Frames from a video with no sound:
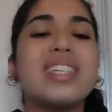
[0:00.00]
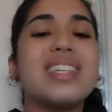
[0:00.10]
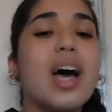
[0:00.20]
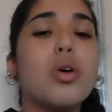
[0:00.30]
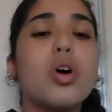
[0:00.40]

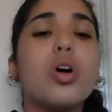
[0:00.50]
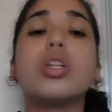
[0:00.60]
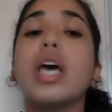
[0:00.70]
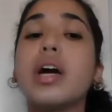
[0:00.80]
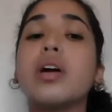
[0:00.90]
is now
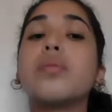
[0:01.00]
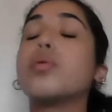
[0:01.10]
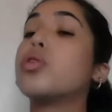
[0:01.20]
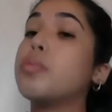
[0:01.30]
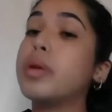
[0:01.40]
called
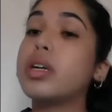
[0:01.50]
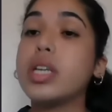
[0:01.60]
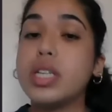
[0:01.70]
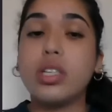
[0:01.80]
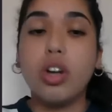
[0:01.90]
Arab or
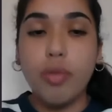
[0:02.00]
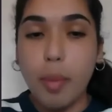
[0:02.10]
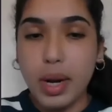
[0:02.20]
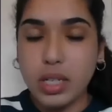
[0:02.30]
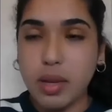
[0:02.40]
Middle Eastern
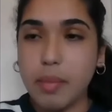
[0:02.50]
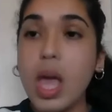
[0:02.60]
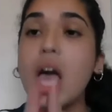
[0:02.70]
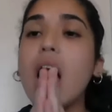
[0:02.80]
feminism.